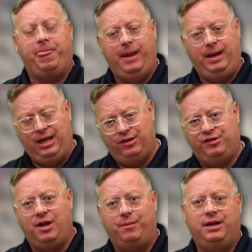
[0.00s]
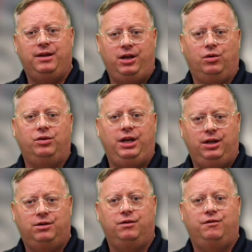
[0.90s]
It is something that you'll
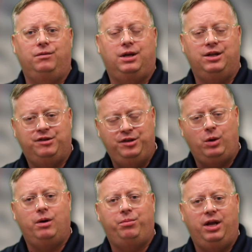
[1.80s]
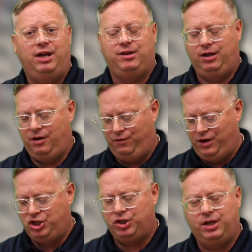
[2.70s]
need to consider replacing
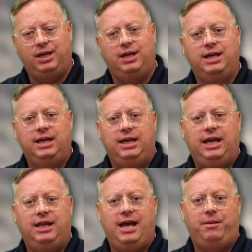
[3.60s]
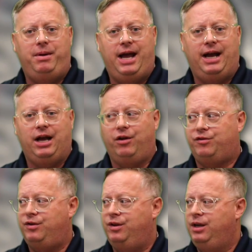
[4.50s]
eventually in that
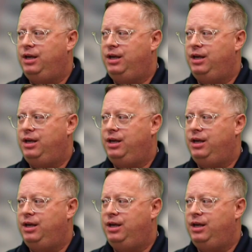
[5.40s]
baghouse.